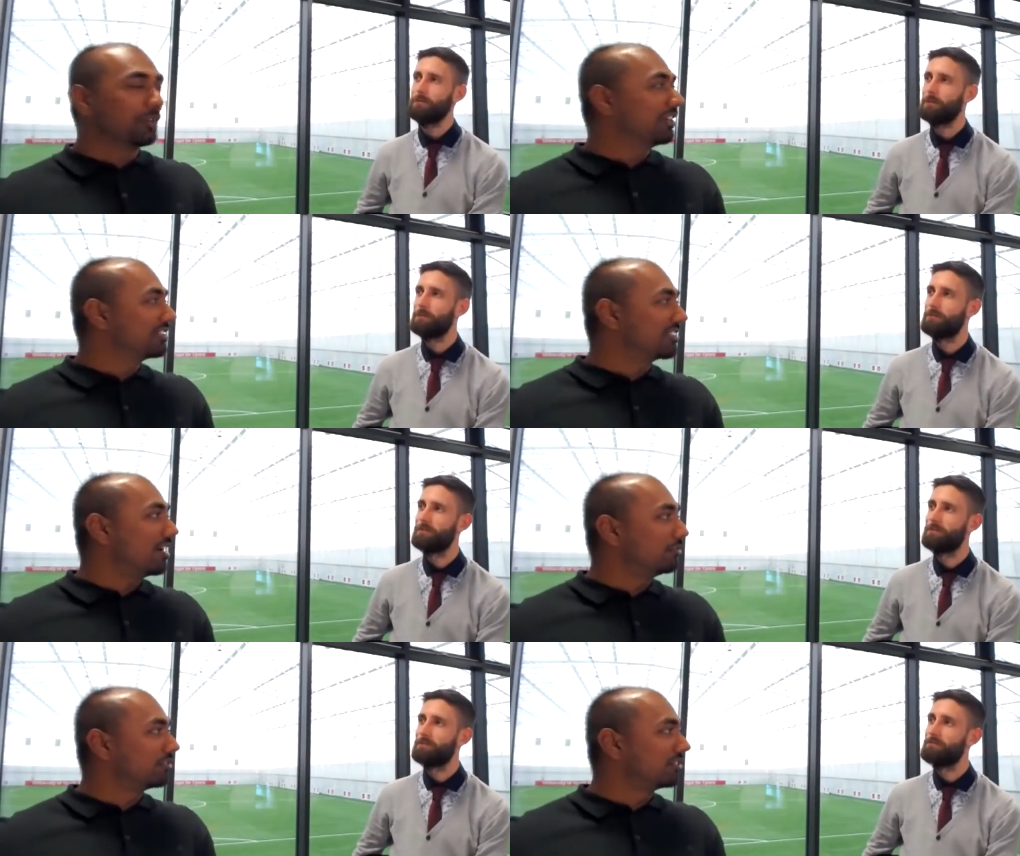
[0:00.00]

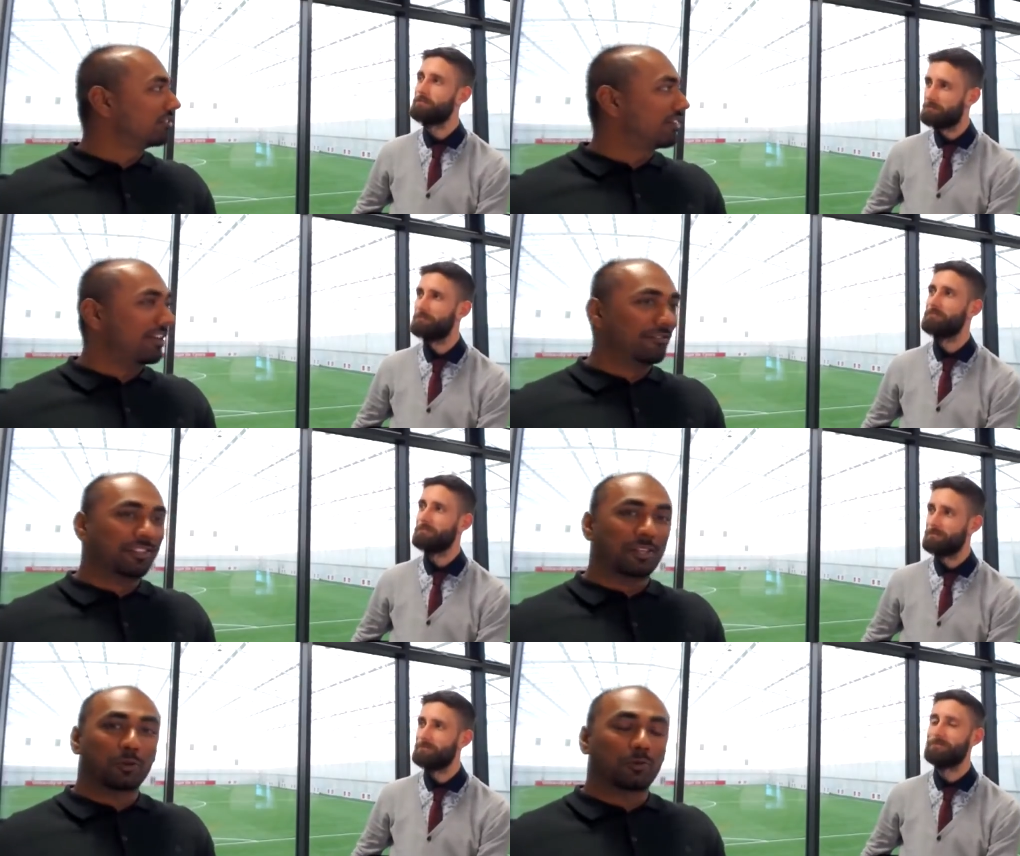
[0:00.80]
Speaker 1: discounts on
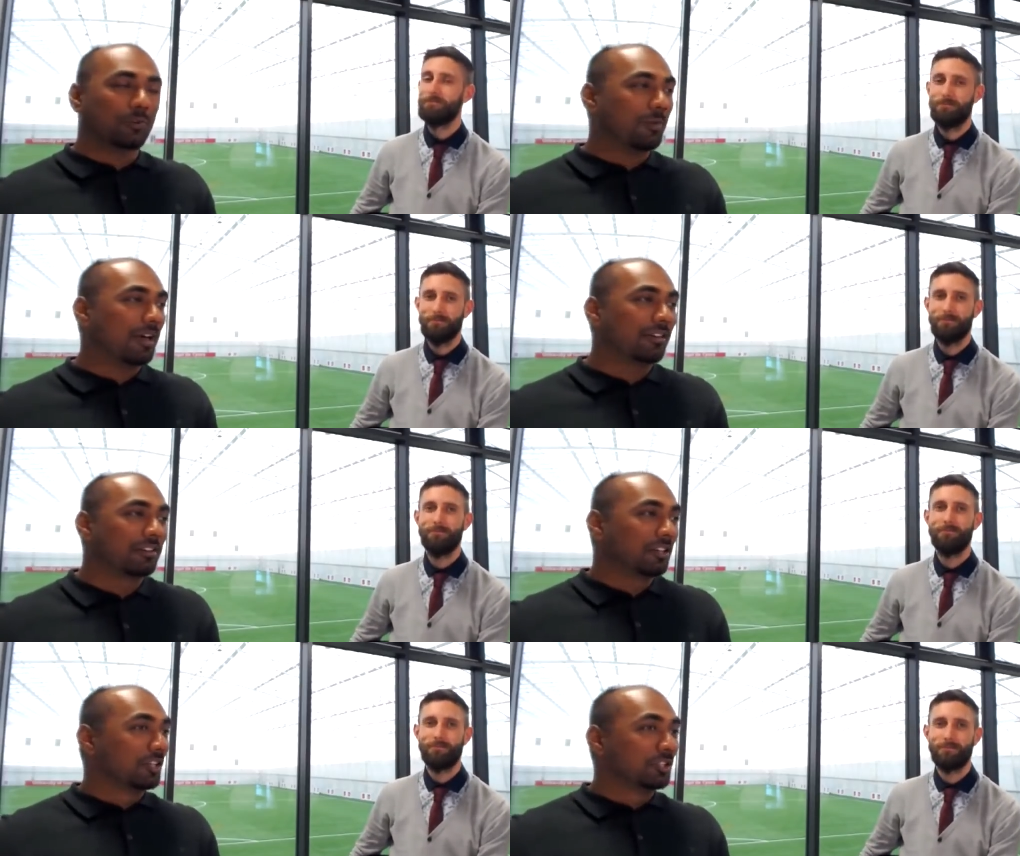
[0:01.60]
everything you want to buy
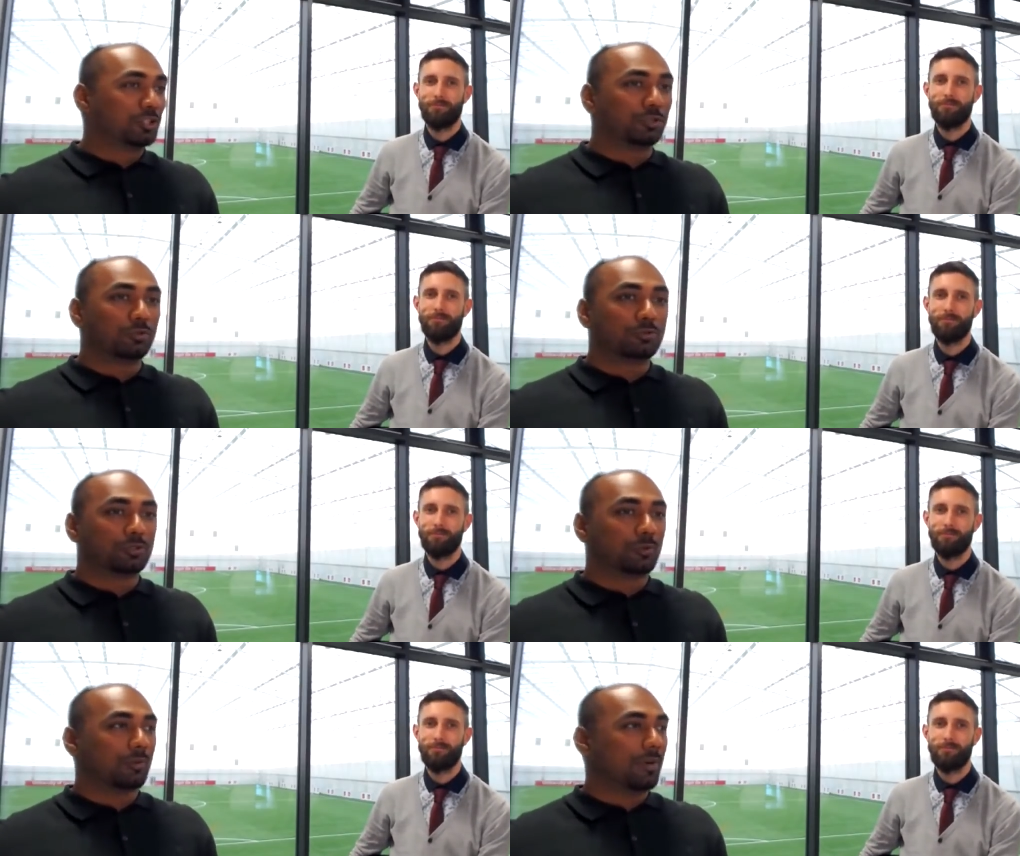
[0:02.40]
shoes, you
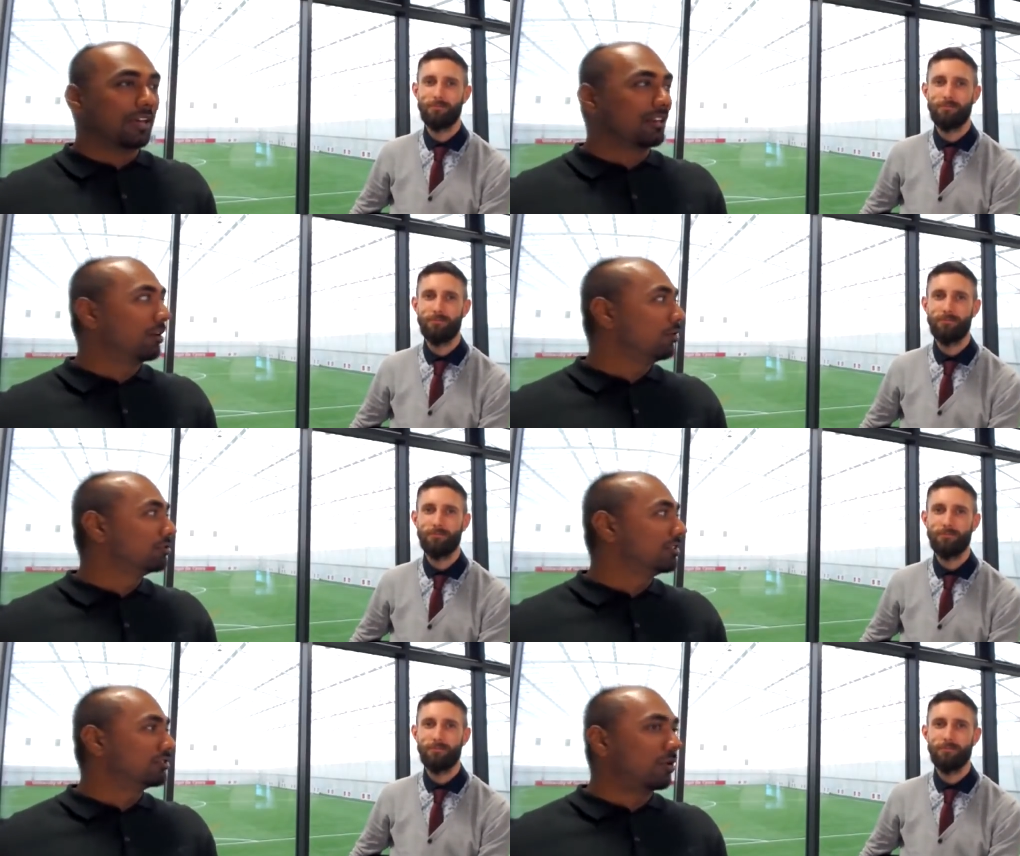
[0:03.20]
want to buy clothes,
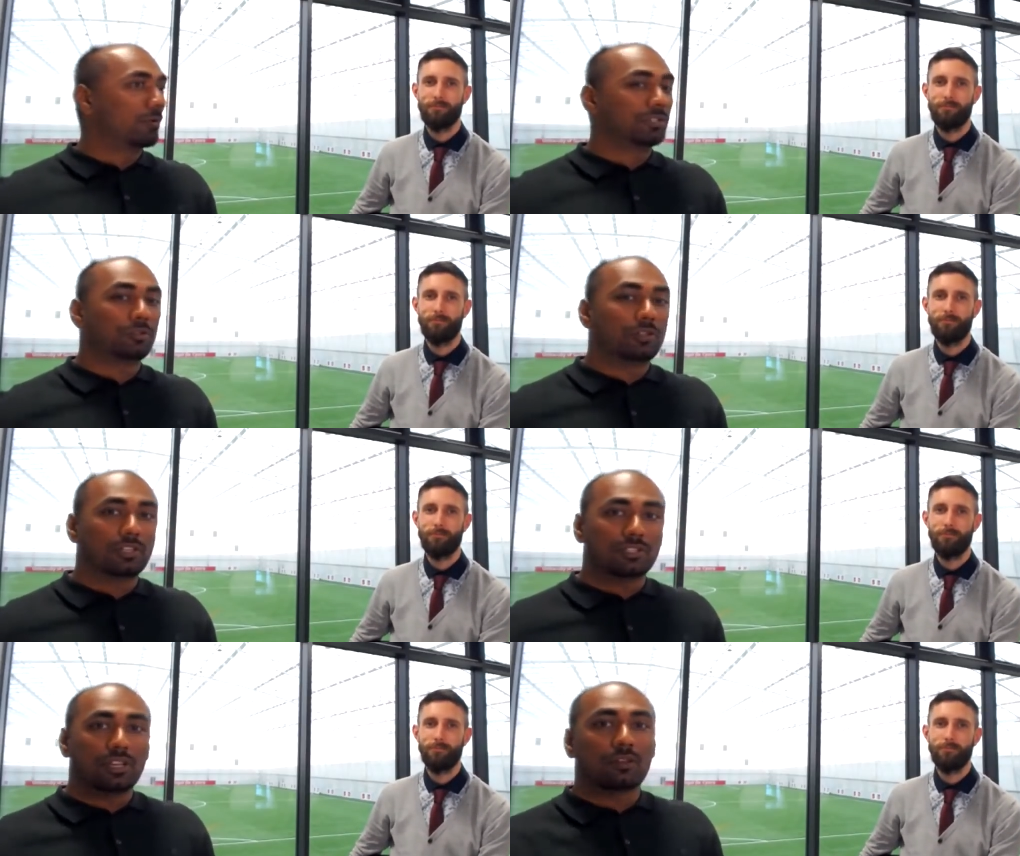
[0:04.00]
there's always student
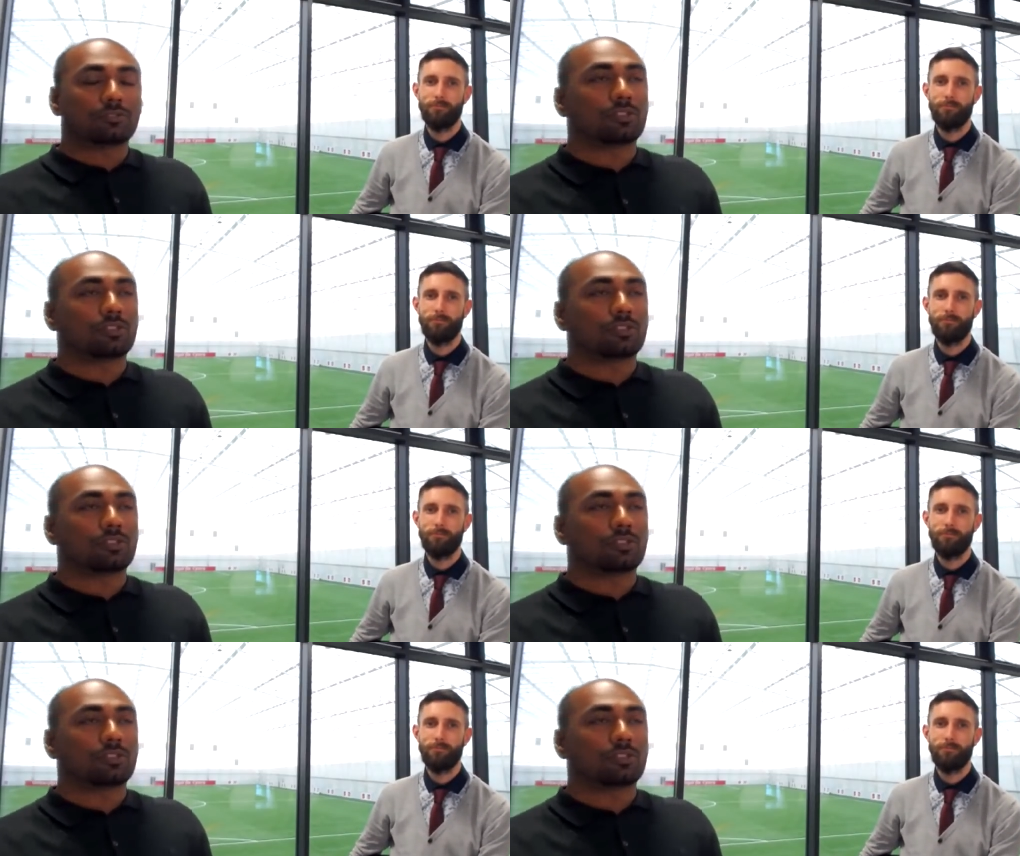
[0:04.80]
discounts.